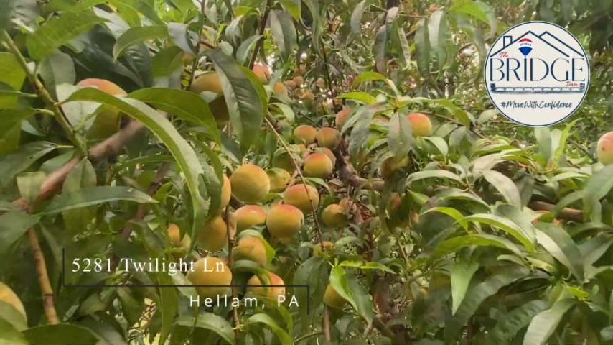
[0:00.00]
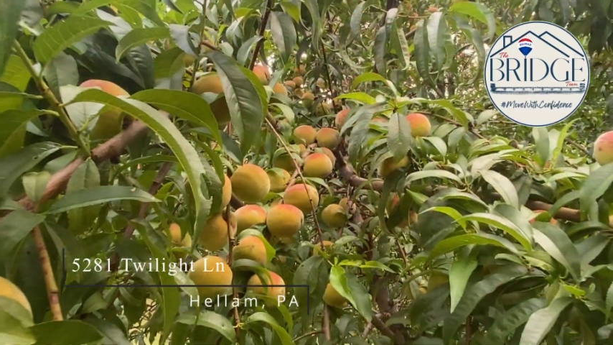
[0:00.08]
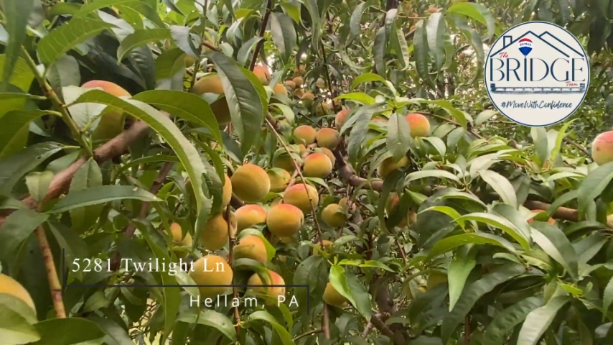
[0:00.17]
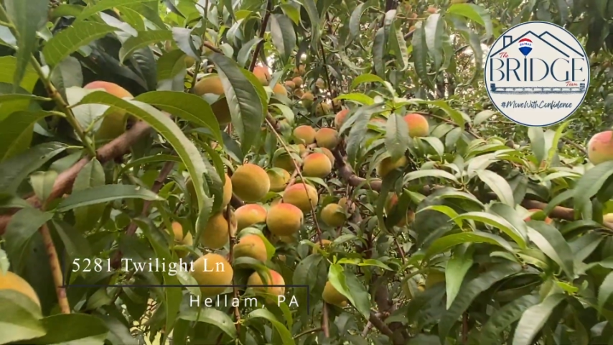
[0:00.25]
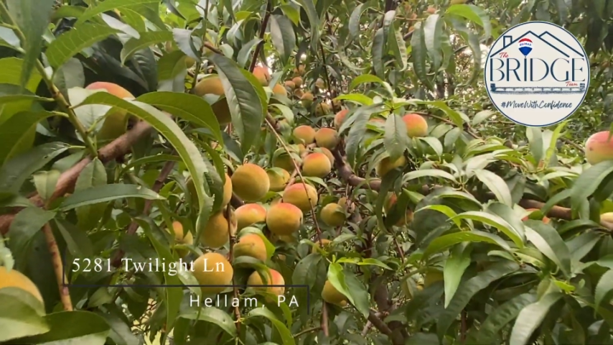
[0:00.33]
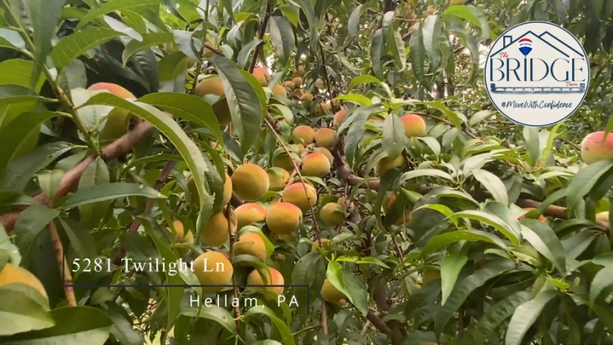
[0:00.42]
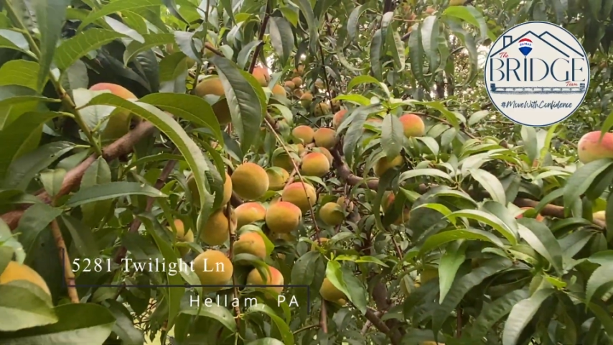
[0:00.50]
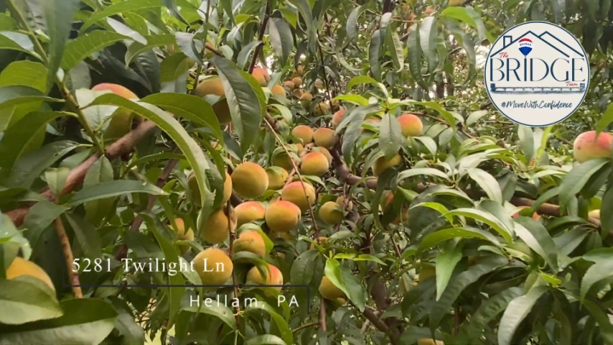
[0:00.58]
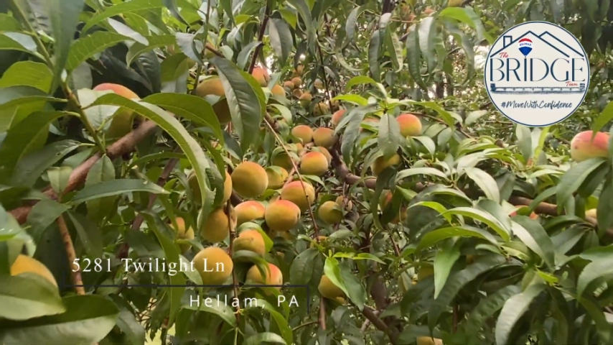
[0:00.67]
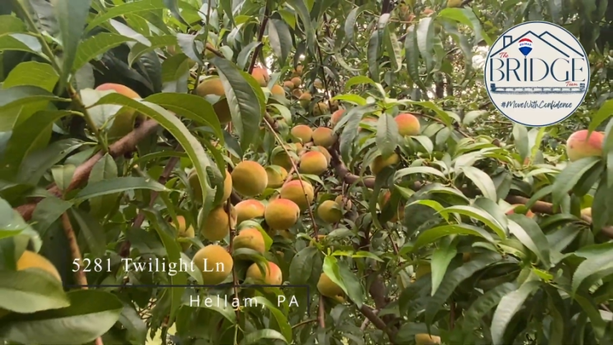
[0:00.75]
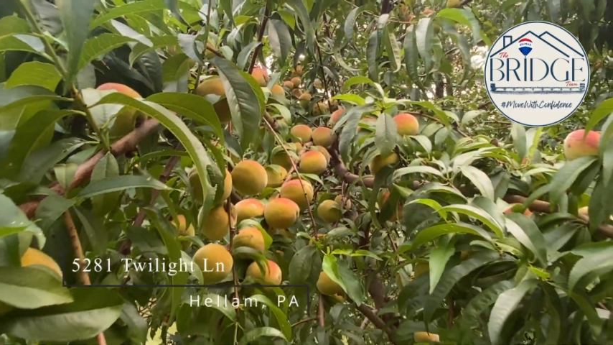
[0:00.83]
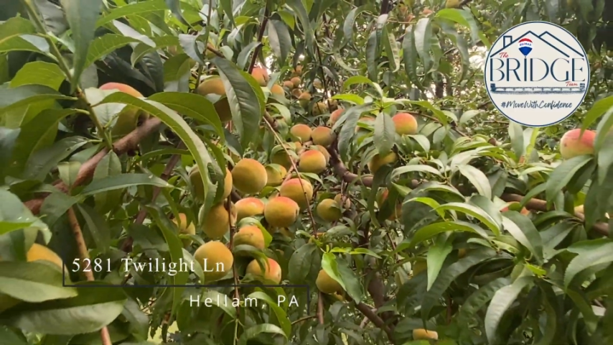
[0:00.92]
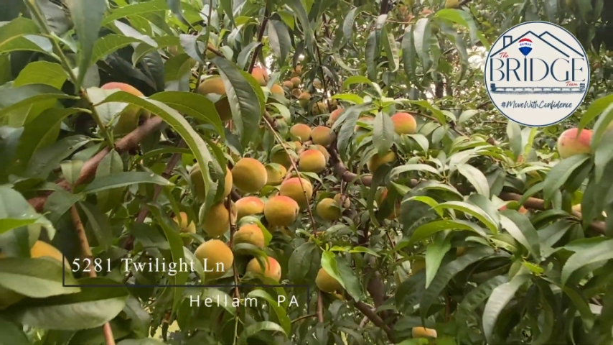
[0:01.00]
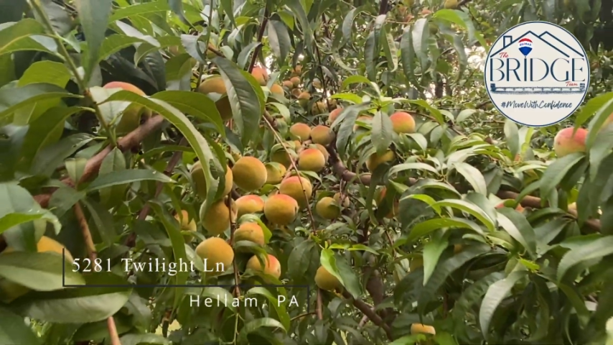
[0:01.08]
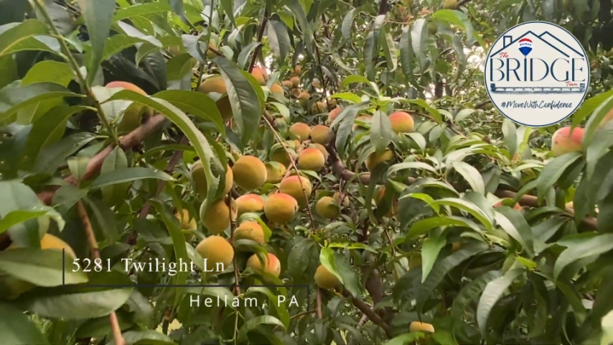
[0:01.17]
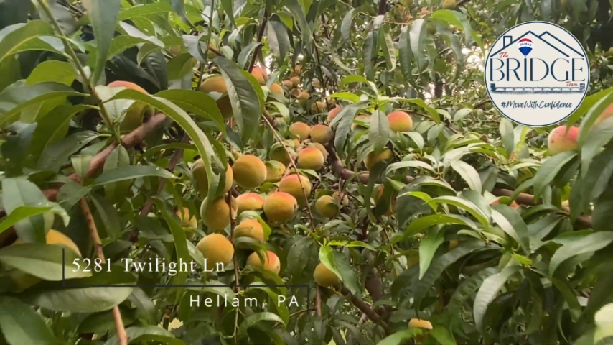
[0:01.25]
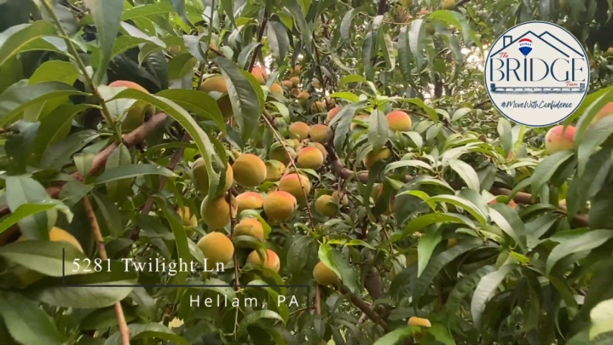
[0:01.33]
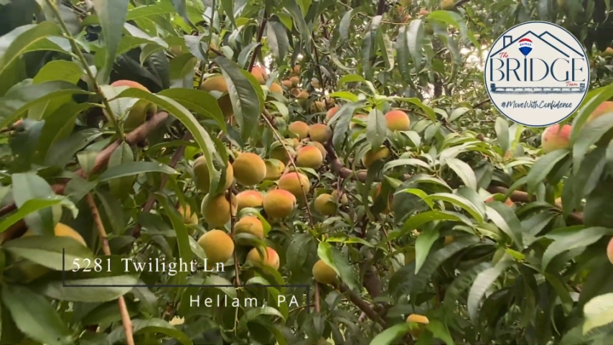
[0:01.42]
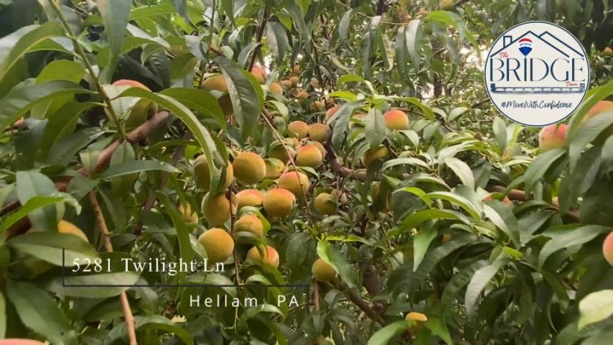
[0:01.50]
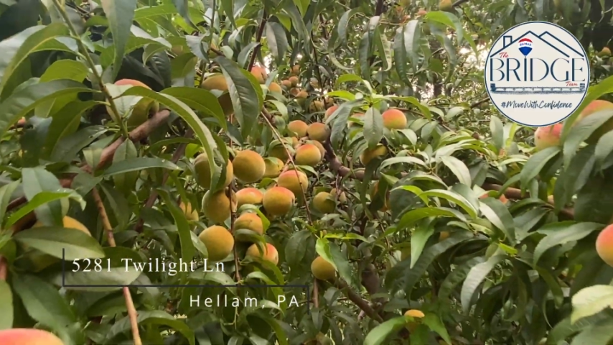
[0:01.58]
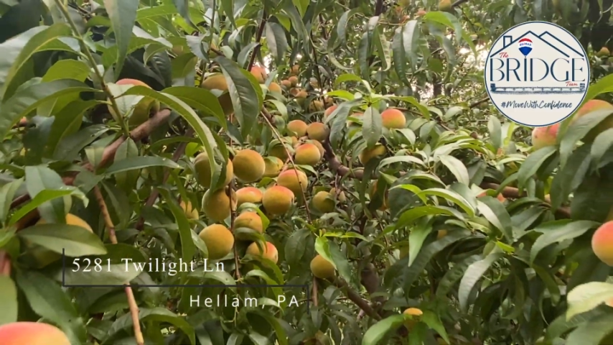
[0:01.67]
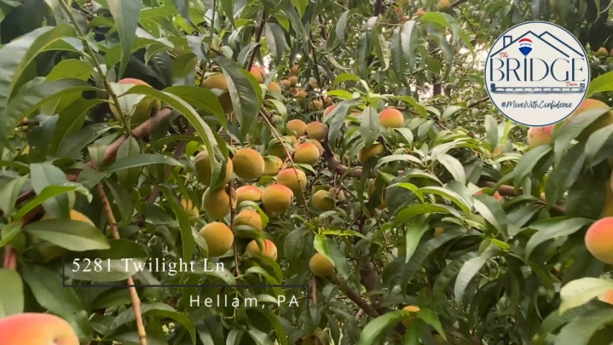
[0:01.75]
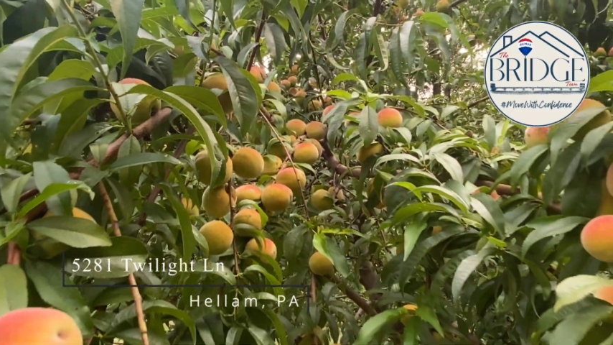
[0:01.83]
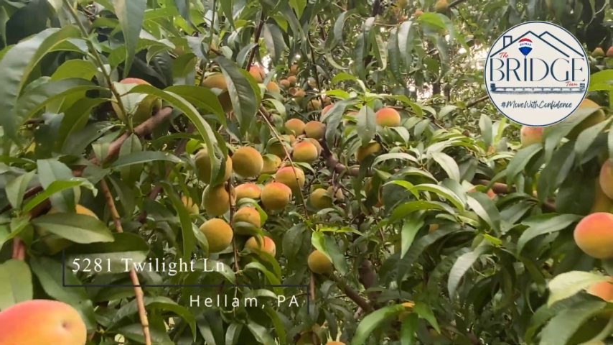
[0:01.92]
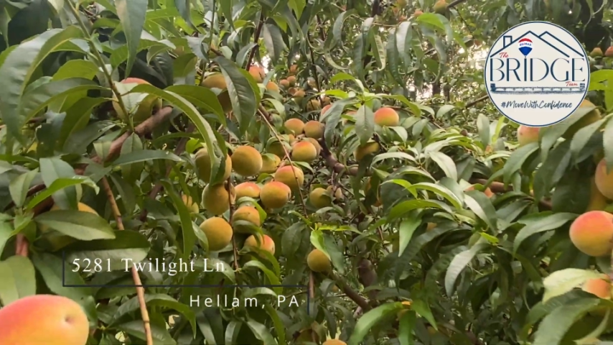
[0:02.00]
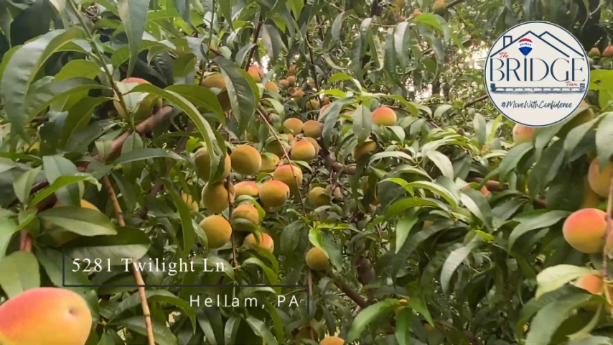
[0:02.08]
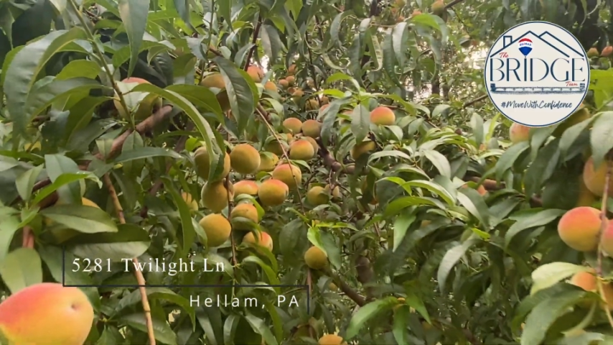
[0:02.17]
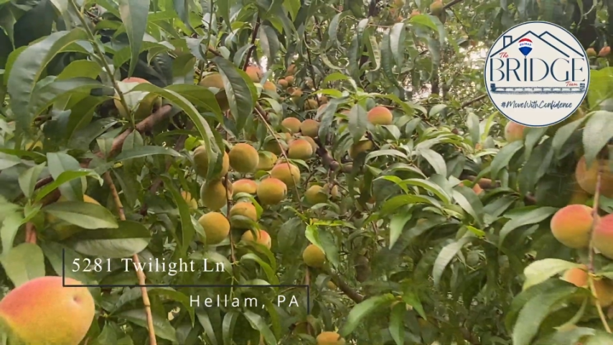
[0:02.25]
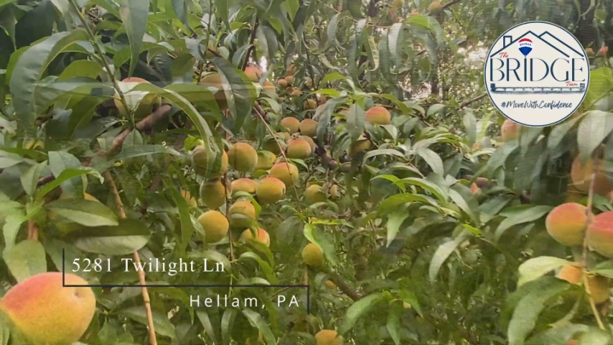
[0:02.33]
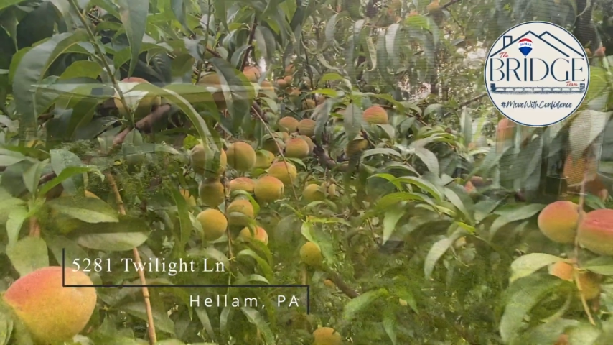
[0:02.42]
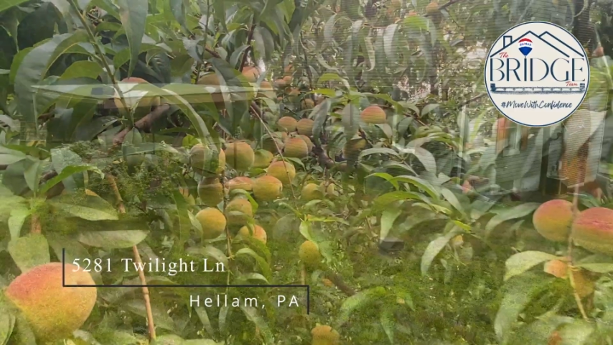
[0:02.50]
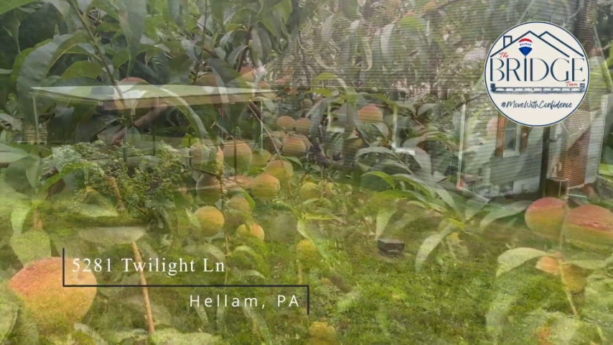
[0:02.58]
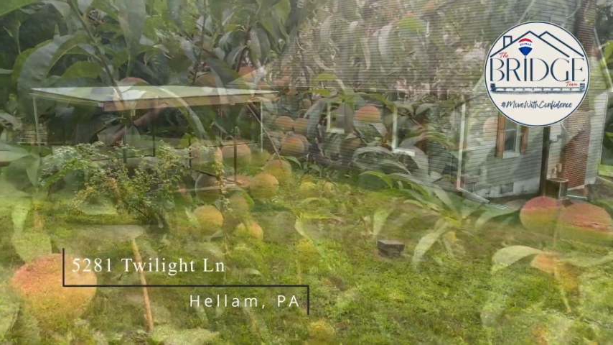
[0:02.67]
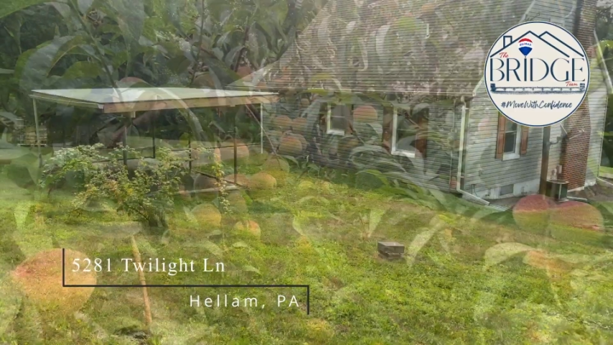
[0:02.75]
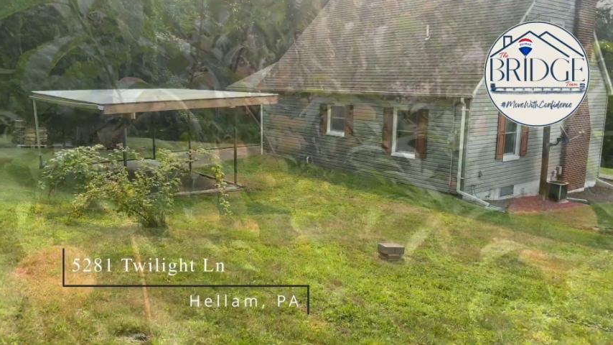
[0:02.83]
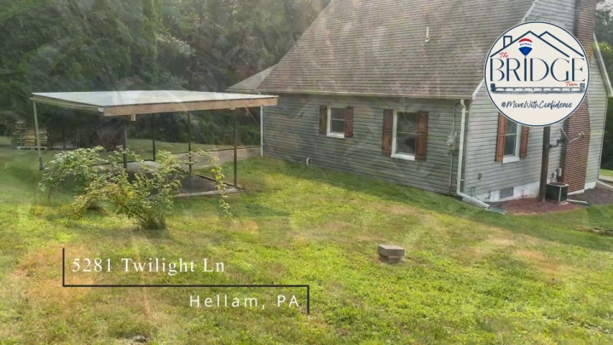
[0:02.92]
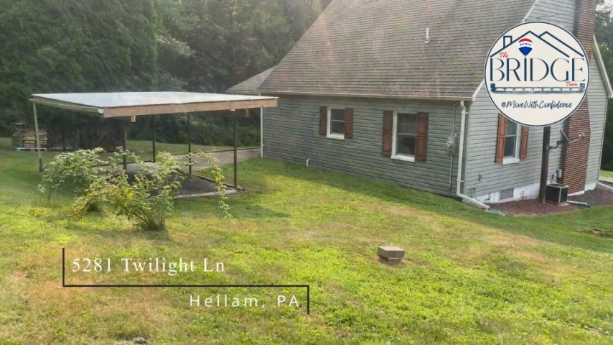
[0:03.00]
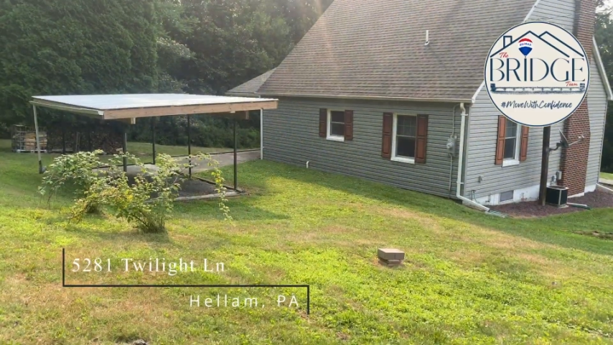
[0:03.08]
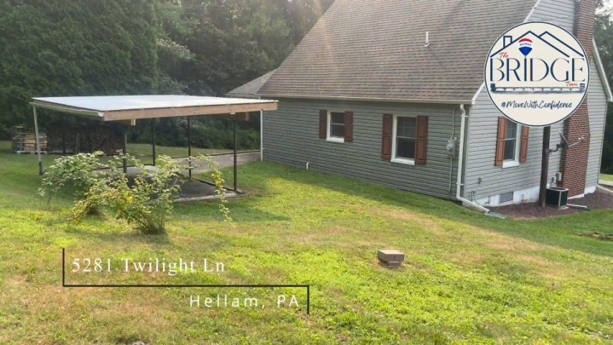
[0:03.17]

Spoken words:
[unreadable: no face in view]